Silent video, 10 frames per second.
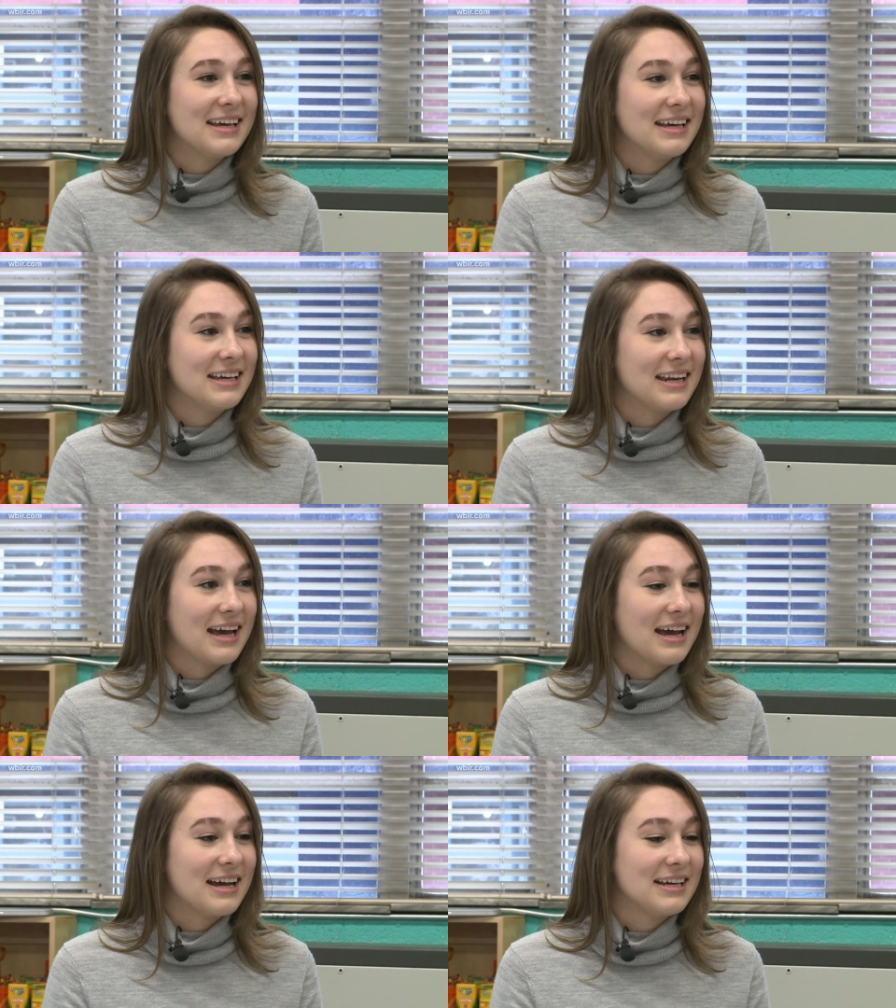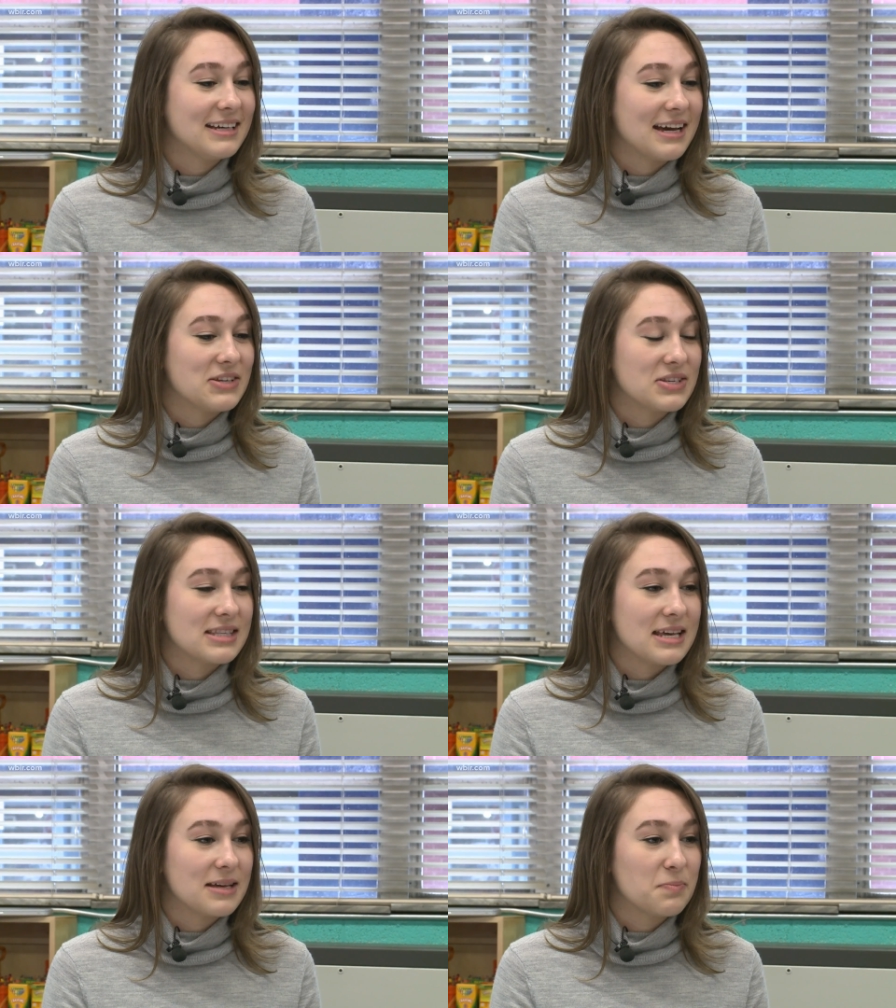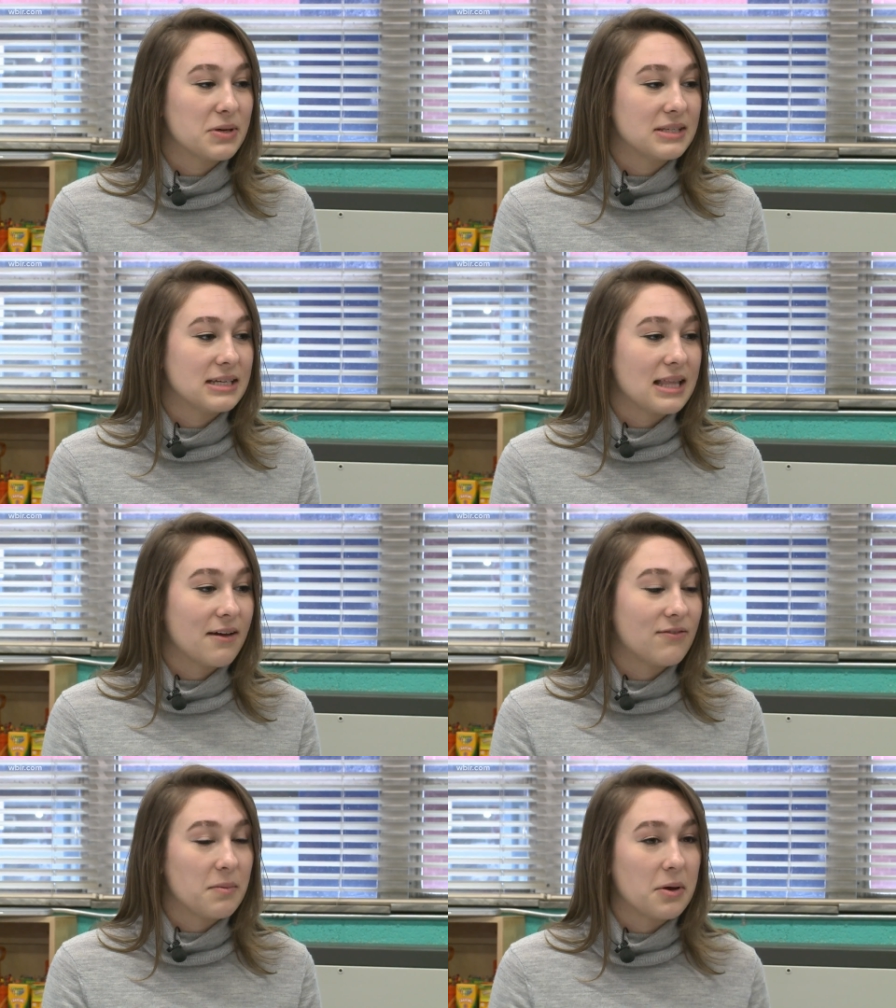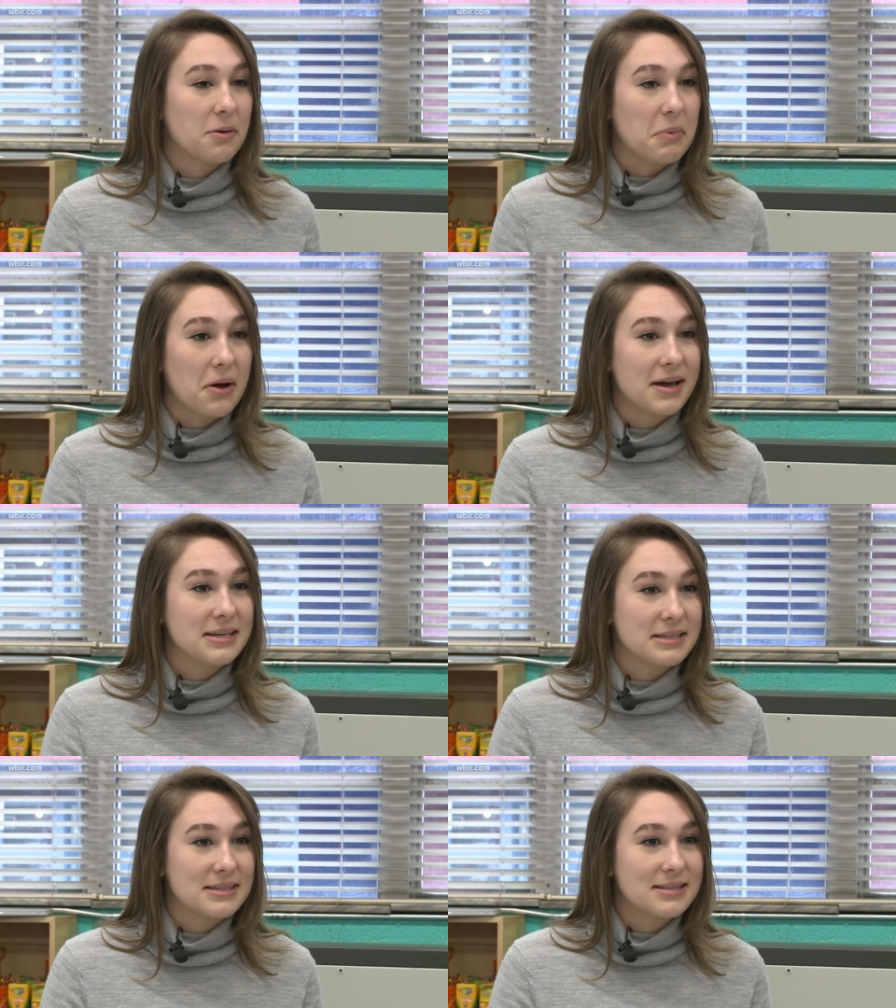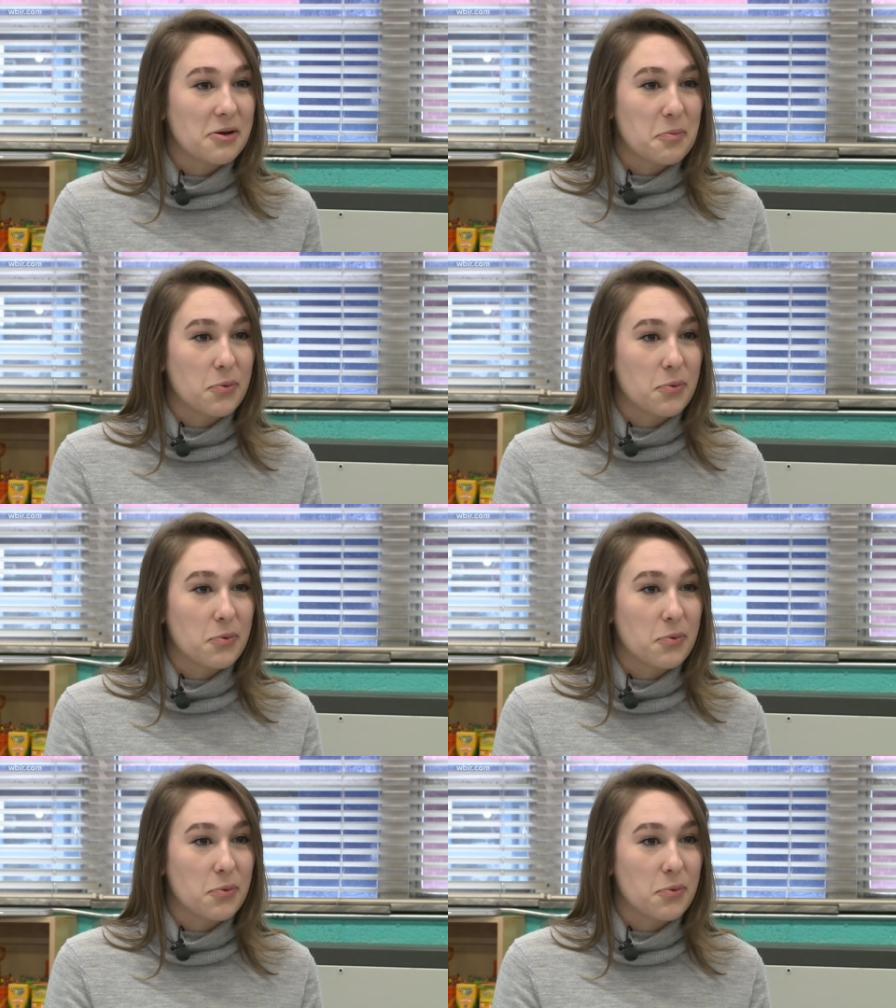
And I, I just think building that female bond is so